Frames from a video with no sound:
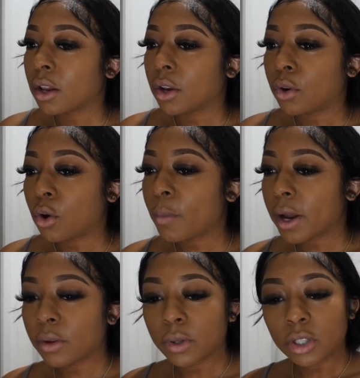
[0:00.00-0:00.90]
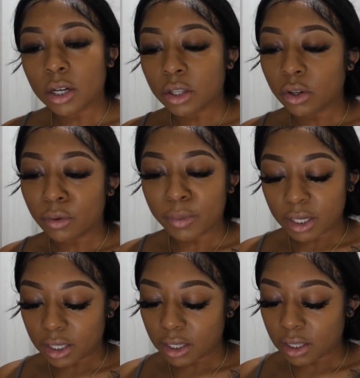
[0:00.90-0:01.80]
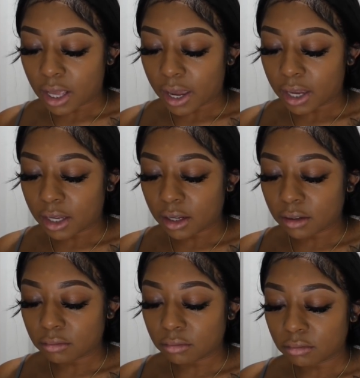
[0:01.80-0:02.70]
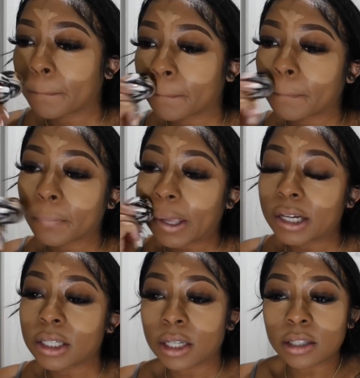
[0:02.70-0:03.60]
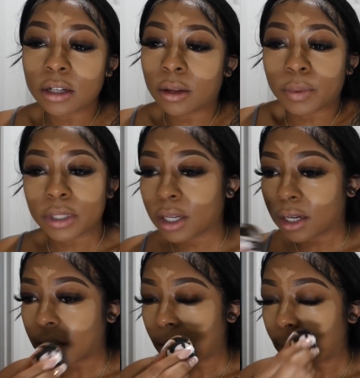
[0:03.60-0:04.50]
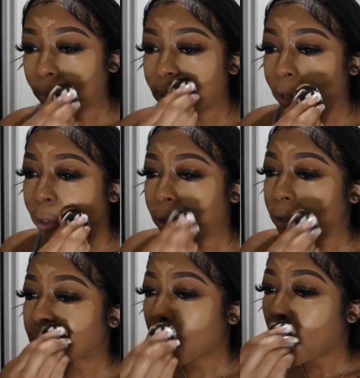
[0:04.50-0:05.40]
Nobody was trying to throw money. Like I just ended up sitting down because